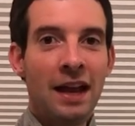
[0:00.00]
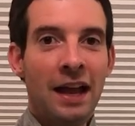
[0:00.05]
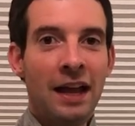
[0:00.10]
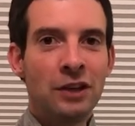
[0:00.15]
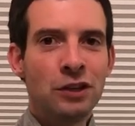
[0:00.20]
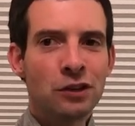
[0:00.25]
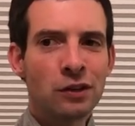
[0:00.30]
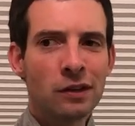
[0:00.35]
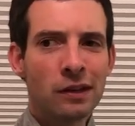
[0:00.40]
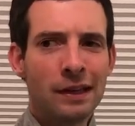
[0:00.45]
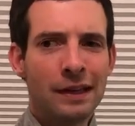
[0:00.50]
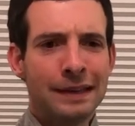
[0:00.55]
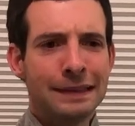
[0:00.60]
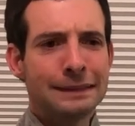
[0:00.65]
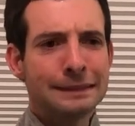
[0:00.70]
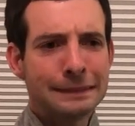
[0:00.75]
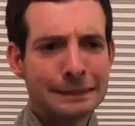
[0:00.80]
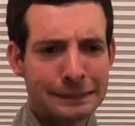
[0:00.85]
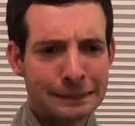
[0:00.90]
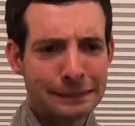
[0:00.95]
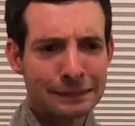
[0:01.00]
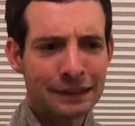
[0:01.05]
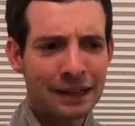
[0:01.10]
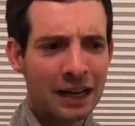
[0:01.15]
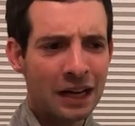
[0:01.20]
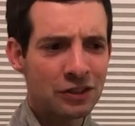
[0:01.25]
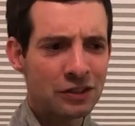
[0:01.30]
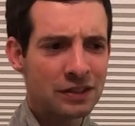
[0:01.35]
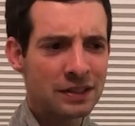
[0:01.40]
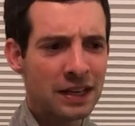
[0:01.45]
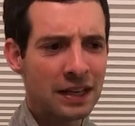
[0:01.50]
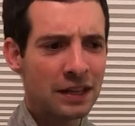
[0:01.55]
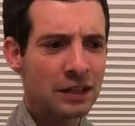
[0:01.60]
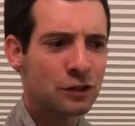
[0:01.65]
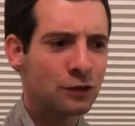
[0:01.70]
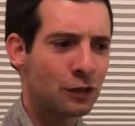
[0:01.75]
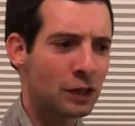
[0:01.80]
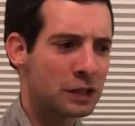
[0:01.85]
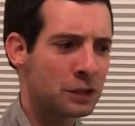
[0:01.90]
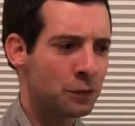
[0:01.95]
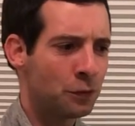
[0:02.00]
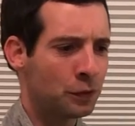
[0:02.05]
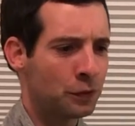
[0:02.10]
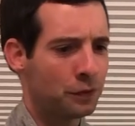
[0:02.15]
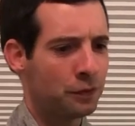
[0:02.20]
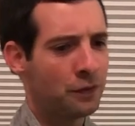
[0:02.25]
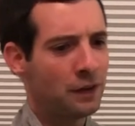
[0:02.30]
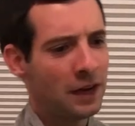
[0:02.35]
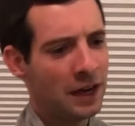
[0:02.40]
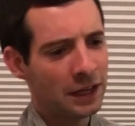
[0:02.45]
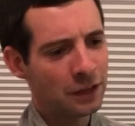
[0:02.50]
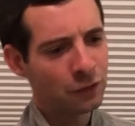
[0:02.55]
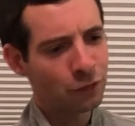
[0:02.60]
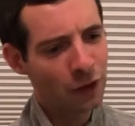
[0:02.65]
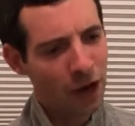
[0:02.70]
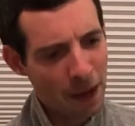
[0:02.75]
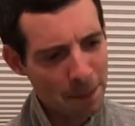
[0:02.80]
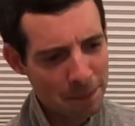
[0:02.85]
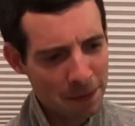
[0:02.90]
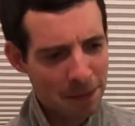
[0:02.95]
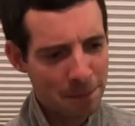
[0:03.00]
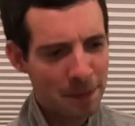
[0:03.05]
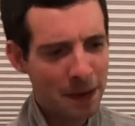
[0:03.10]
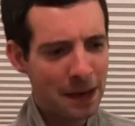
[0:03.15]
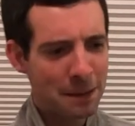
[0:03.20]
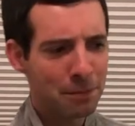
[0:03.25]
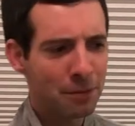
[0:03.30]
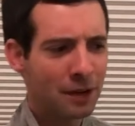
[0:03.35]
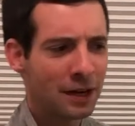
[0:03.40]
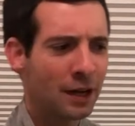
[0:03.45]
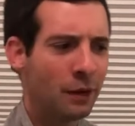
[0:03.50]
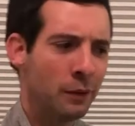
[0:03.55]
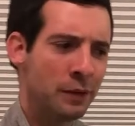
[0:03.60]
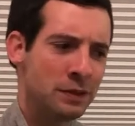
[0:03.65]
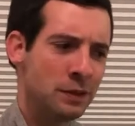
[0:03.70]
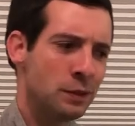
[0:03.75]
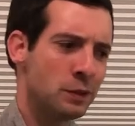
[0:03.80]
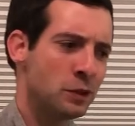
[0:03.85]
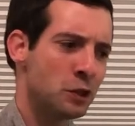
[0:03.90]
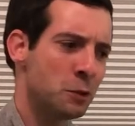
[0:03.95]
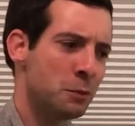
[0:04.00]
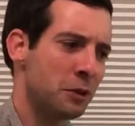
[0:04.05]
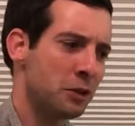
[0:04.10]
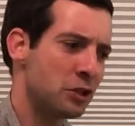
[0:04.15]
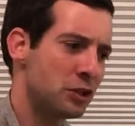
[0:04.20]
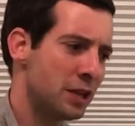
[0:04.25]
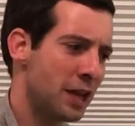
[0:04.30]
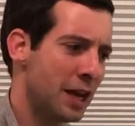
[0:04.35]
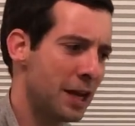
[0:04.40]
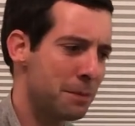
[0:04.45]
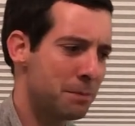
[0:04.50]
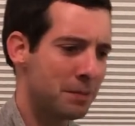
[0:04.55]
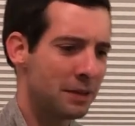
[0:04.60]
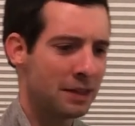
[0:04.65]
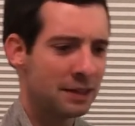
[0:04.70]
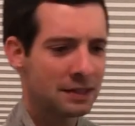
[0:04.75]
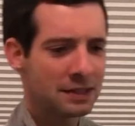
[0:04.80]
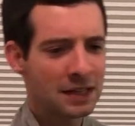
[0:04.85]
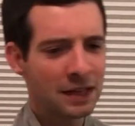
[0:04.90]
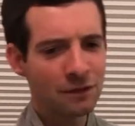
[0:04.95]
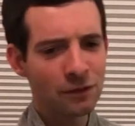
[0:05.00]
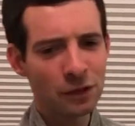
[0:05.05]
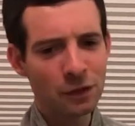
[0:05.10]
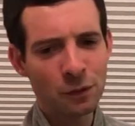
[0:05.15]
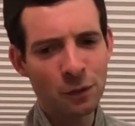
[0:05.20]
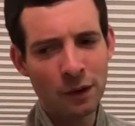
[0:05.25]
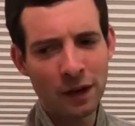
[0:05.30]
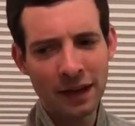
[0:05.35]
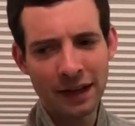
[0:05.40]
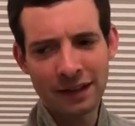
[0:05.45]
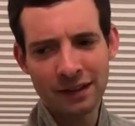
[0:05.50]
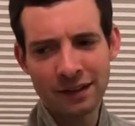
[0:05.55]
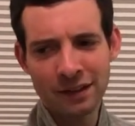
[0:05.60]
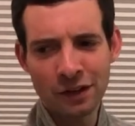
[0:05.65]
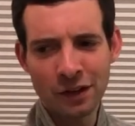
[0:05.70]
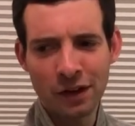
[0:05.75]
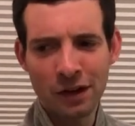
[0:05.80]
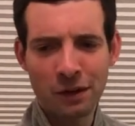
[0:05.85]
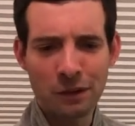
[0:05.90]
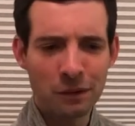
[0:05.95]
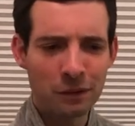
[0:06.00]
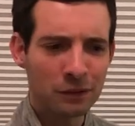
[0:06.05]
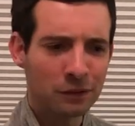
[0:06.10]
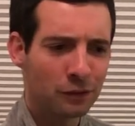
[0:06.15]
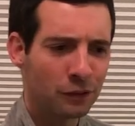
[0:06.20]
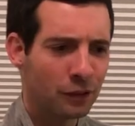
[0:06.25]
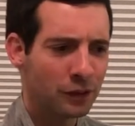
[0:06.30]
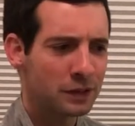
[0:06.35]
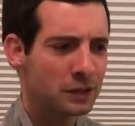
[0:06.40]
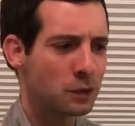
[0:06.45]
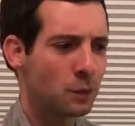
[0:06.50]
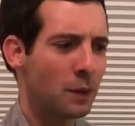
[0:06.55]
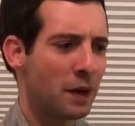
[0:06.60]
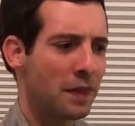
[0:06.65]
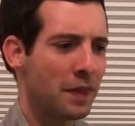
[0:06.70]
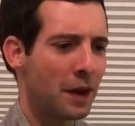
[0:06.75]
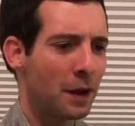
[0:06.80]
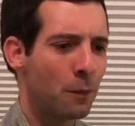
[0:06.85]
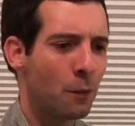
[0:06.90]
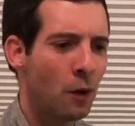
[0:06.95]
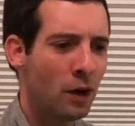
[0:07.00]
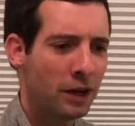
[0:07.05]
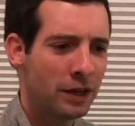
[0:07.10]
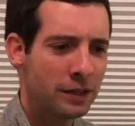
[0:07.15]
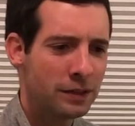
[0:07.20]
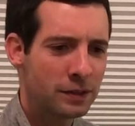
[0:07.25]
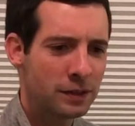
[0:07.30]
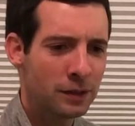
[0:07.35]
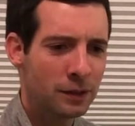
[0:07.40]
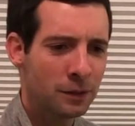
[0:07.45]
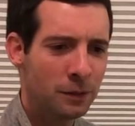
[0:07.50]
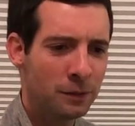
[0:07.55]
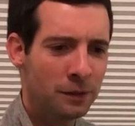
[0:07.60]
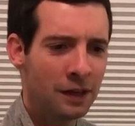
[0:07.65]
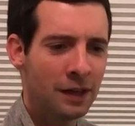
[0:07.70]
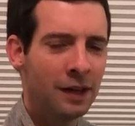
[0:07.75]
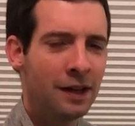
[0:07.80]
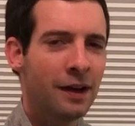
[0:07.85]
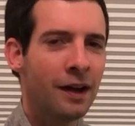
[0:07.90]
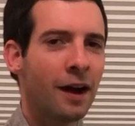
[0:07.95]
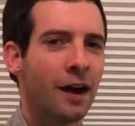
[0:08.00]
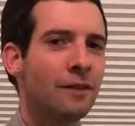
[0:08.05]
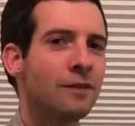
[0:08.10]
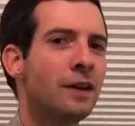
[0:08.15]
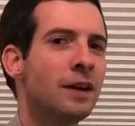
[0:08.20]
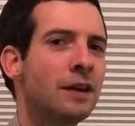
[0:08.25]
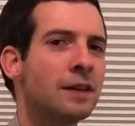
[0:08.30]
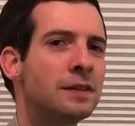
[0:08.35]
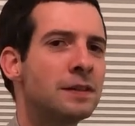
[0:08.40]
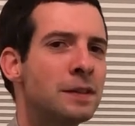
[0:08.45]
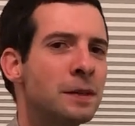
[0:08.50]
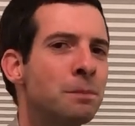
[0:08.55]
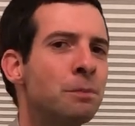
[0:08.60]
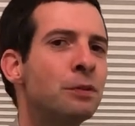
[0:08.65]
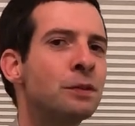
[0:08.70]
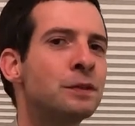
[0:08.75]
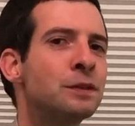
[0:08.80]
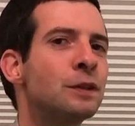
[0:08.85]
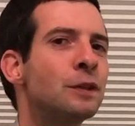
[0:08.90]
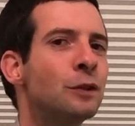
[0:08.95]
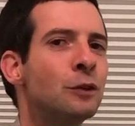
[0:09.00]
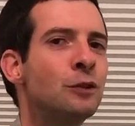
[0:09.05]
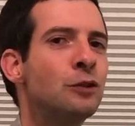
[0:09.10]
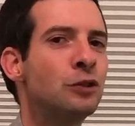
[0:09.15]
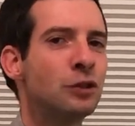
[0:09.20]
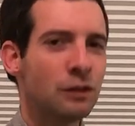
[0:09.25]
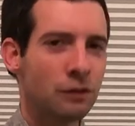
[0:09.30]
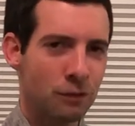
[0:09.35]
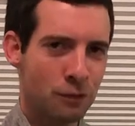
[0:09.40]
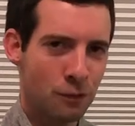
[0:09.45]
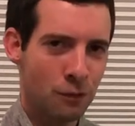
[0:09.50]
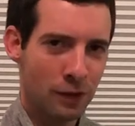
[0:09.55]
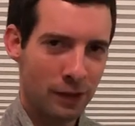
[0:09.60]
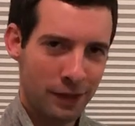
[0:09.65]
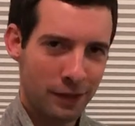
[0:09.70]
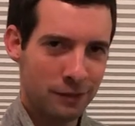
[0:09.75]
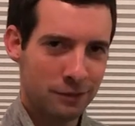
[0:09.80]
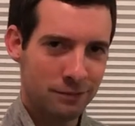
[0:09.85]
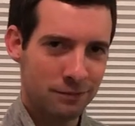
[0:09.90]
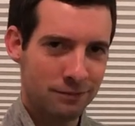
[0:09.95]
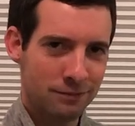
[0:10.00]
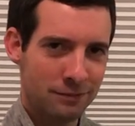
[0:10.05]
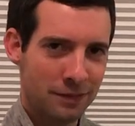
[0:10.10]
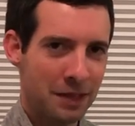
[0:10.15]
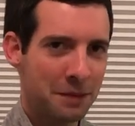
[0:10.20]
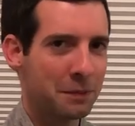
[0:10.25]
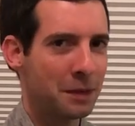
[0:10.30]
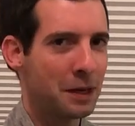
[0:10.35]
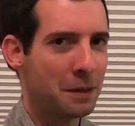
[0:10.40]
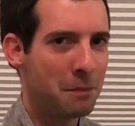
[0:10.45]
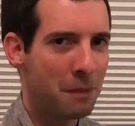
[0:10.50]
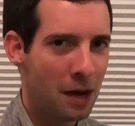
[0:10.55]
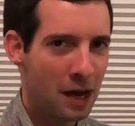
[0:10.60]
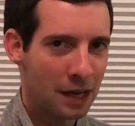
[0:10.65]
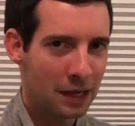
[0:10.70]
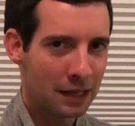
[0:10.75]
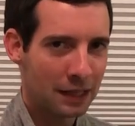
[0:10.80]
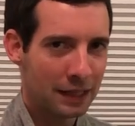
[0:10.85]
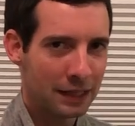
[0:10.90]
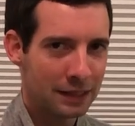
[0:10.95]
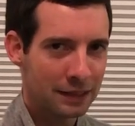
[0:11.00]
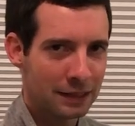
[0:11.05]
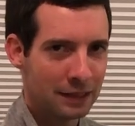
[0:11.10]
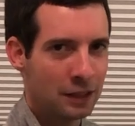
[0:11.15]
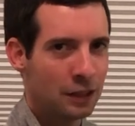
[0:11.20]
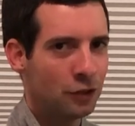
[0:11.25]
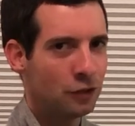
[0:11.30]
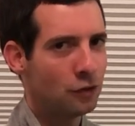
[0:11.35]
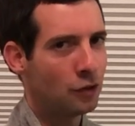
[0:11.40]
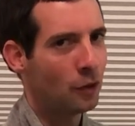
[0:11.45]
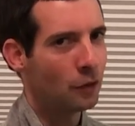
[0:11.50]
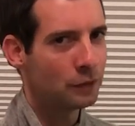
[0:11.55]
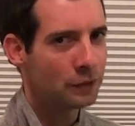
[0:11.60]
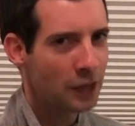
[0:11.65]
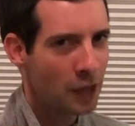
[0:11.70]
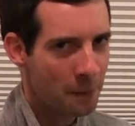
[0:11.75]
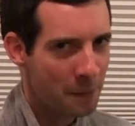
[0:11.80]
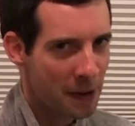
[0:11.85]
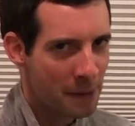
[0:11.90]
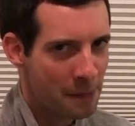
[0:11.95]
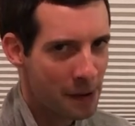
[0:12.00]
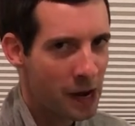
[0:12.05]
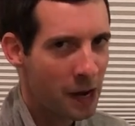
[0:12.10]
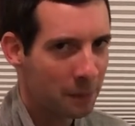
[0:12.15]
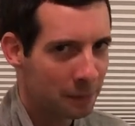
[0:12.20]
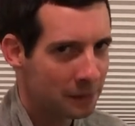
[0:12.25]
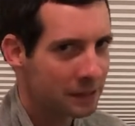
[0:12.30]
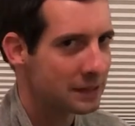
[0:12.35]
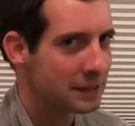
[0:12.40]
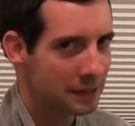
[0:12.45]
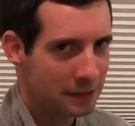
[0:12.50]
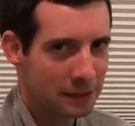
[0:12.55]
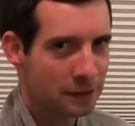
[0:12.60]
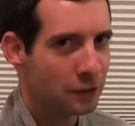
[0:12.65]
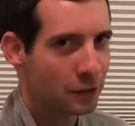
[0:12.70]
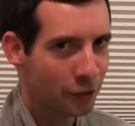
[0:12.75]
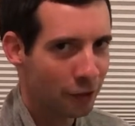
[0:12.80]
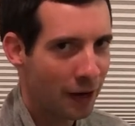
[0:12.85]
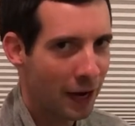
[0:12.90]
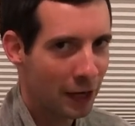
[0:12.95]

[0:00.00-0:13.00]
And you're like, oh gosh, it's kind of stressful to find wrapping paper, and I always use too much tape, and it's never quite, looks the way that I want it to. I've got a simple solution for you, and I'm gonna model it. Don't tell my mom, because this is her